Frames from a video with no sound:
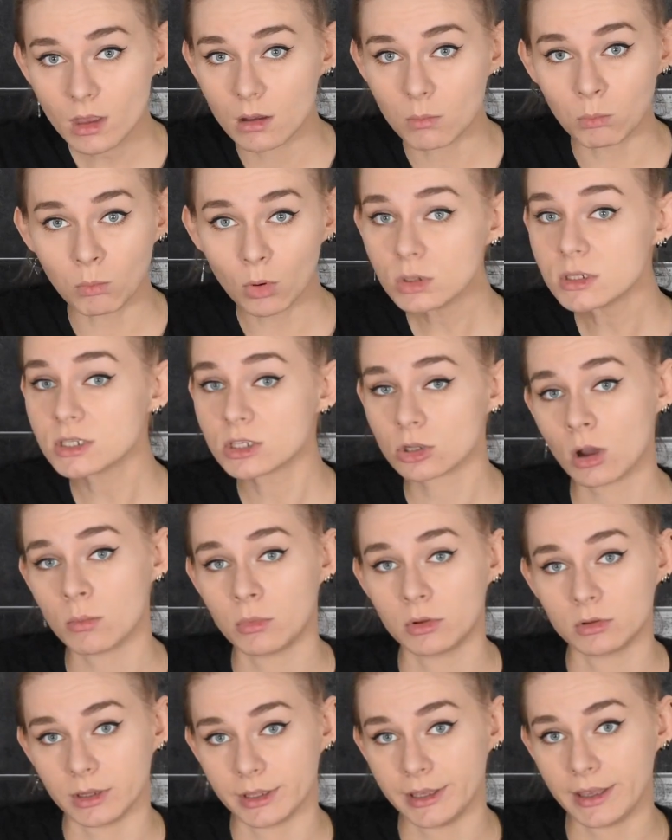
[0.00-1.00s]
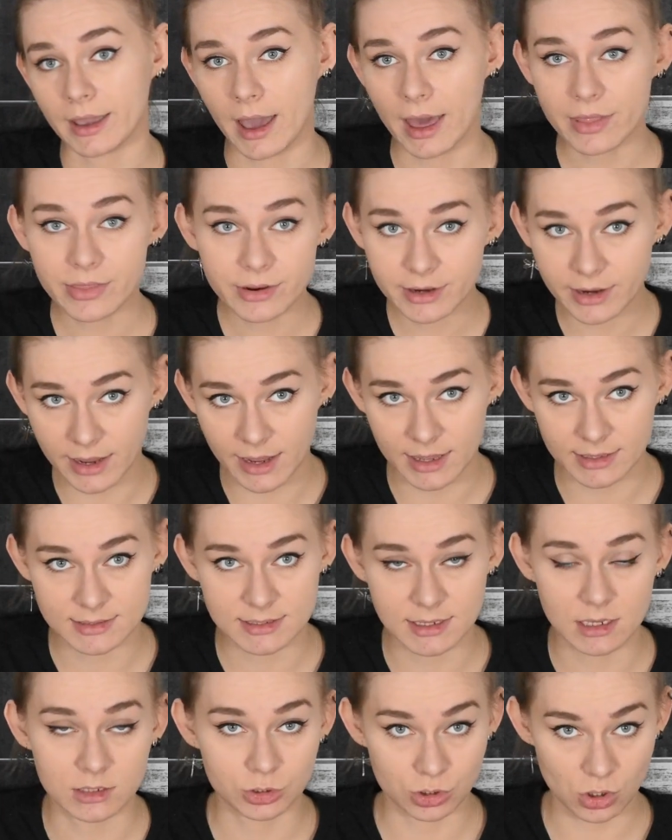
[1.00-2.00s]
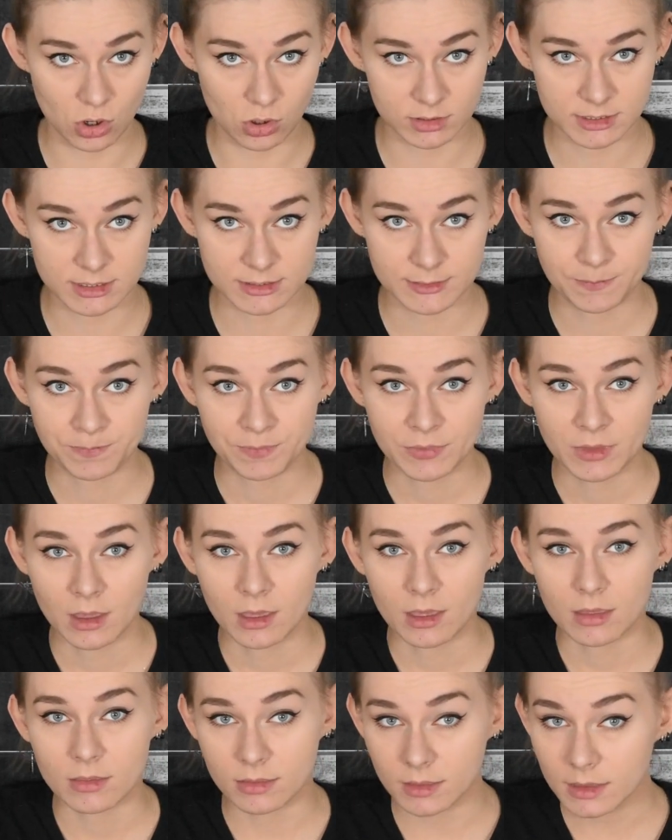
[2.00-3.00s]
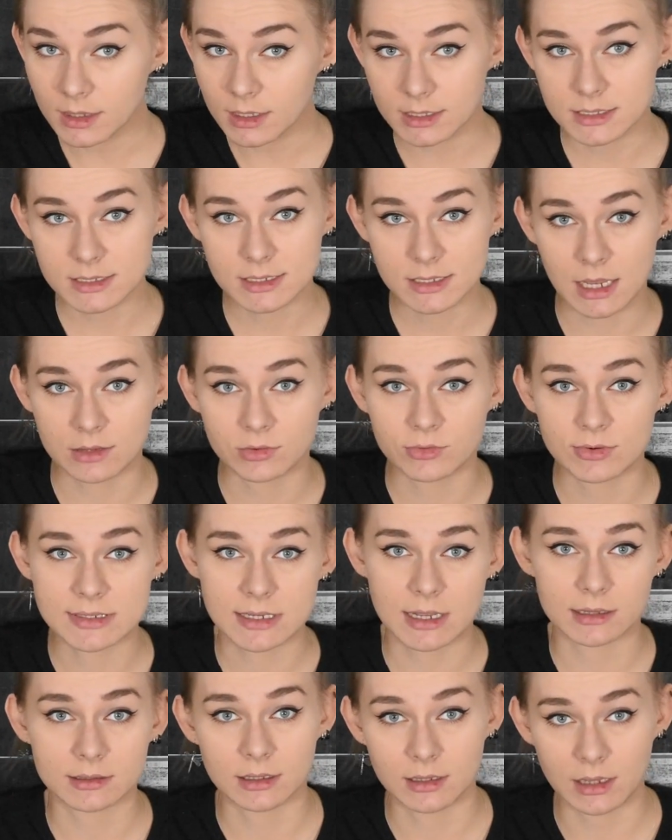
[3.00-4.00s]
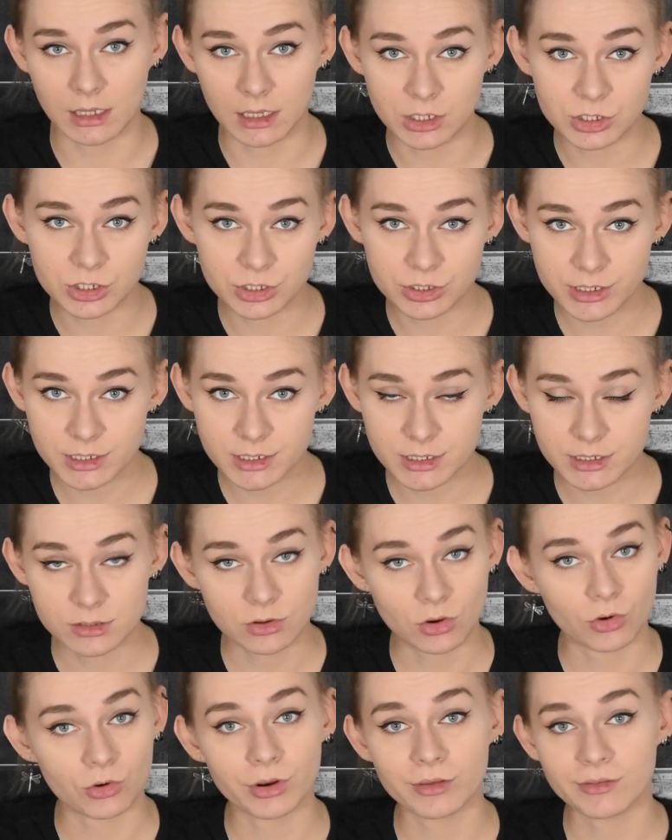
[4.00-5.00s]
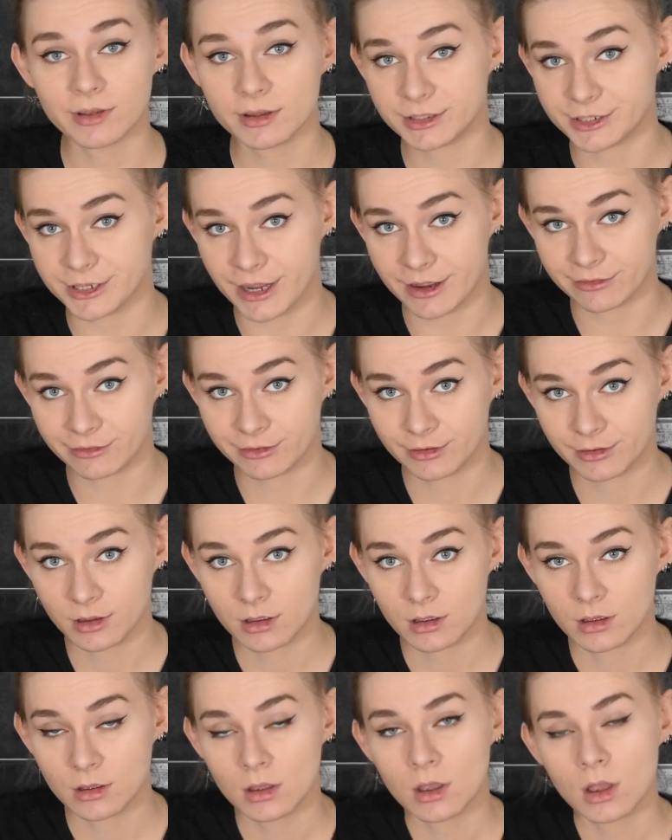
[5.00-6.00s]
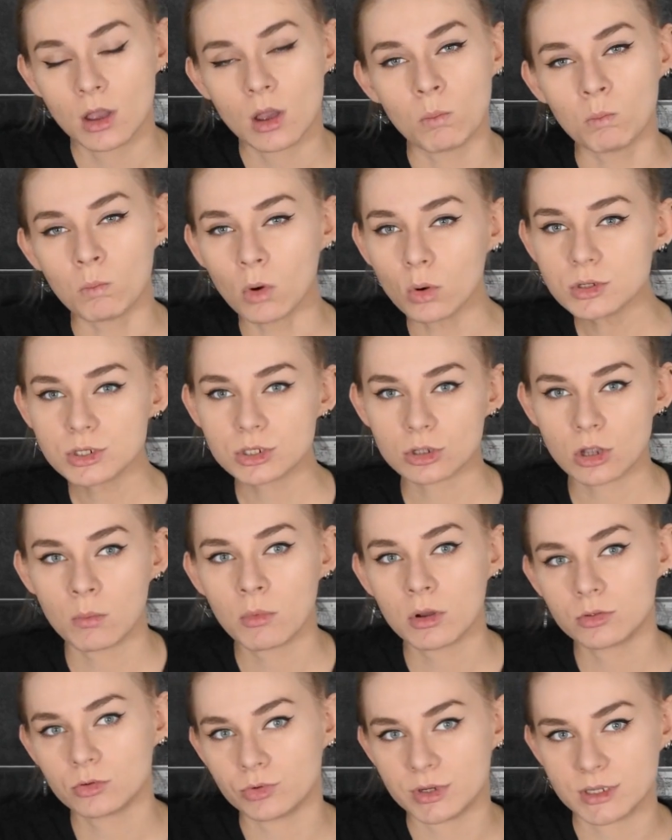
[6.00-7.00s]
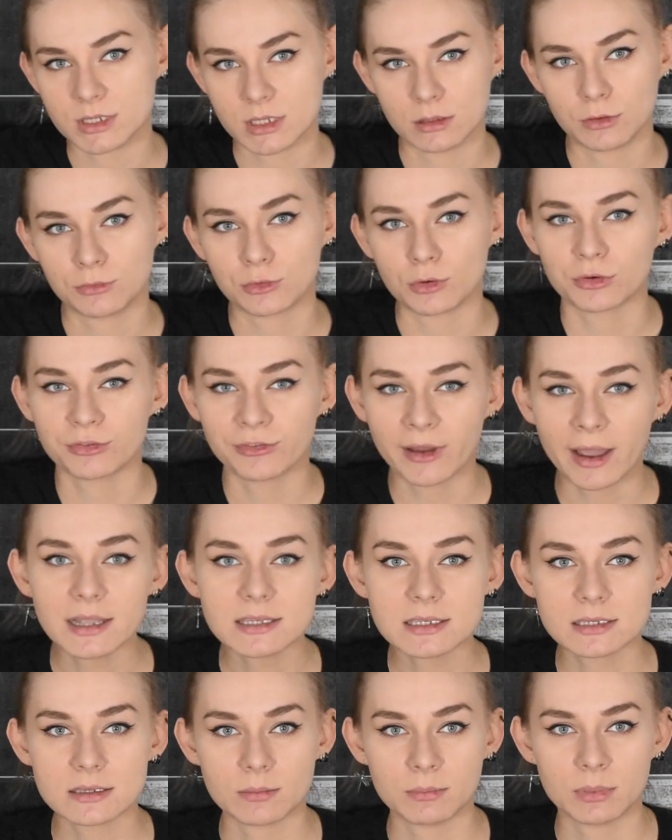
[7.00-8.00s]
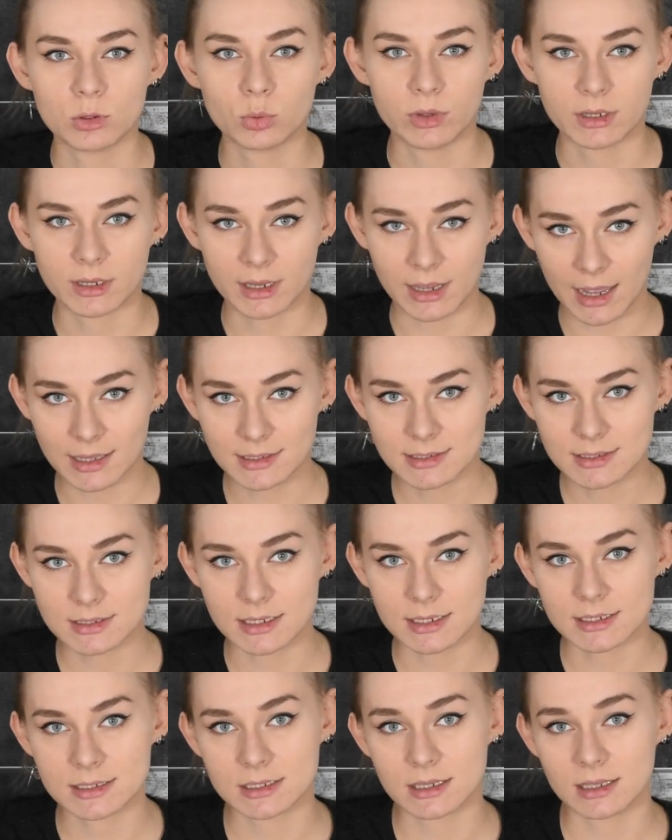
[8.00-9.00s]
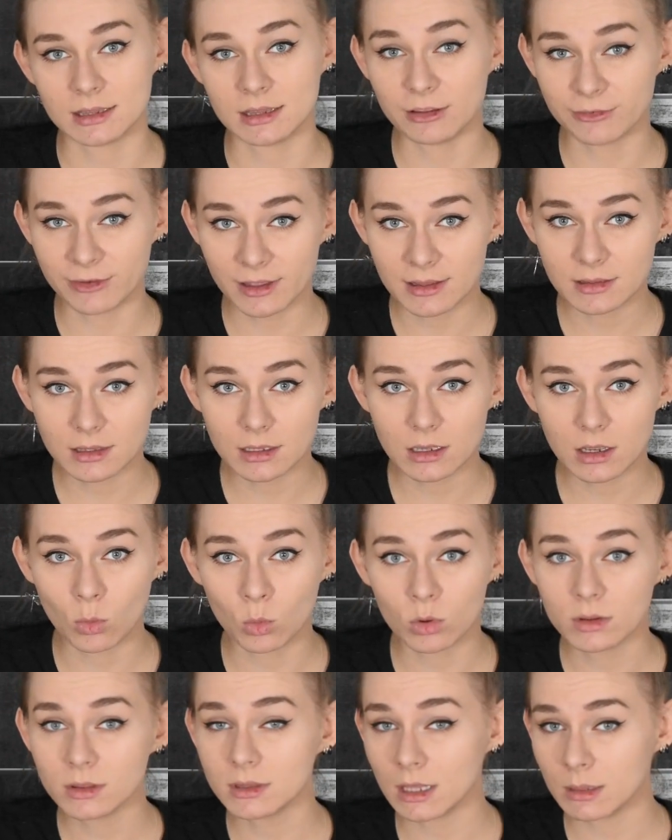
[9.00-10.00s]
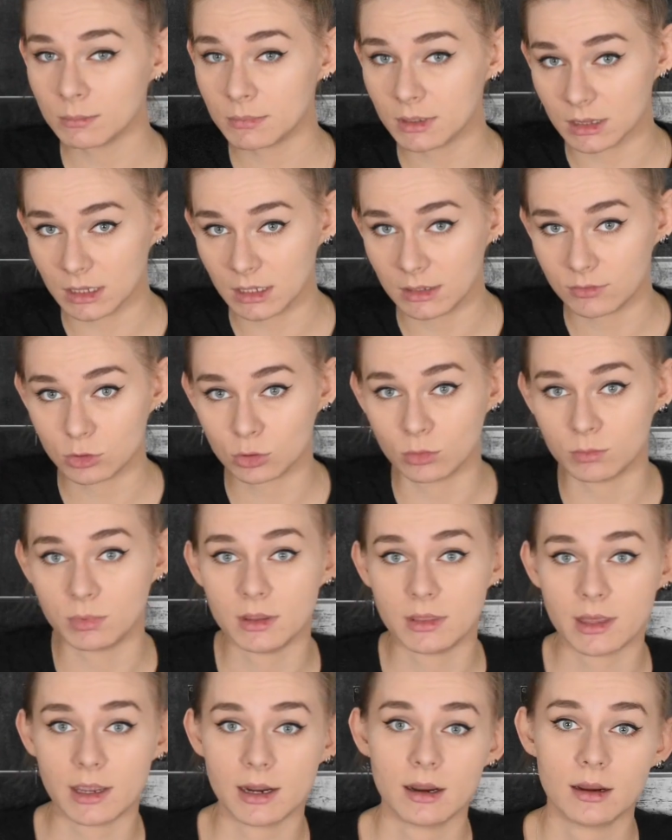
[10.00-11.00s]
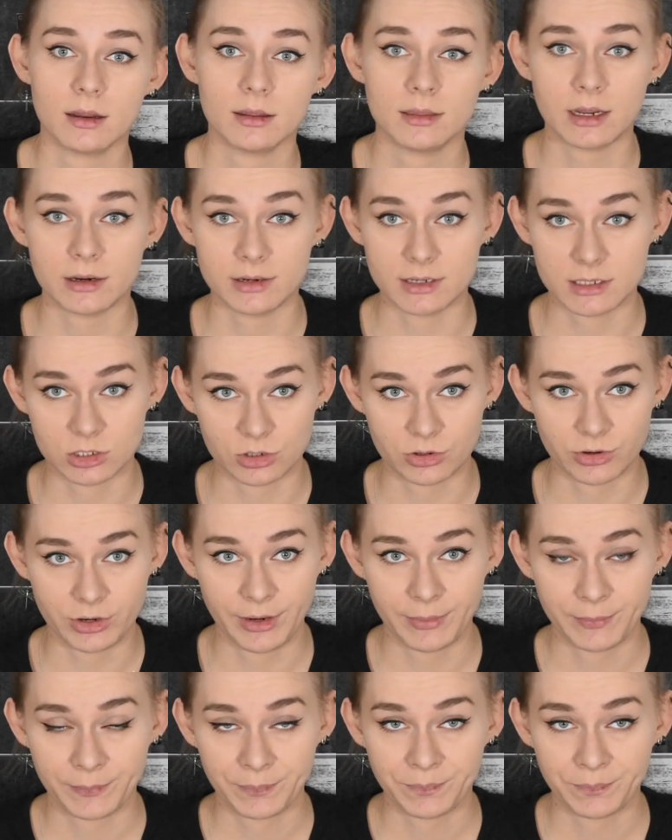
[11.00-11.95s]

most commonly other cats and dogs. These can result in injuries or even death. Most common reason for fights between cats is defending what they believe to be their territory.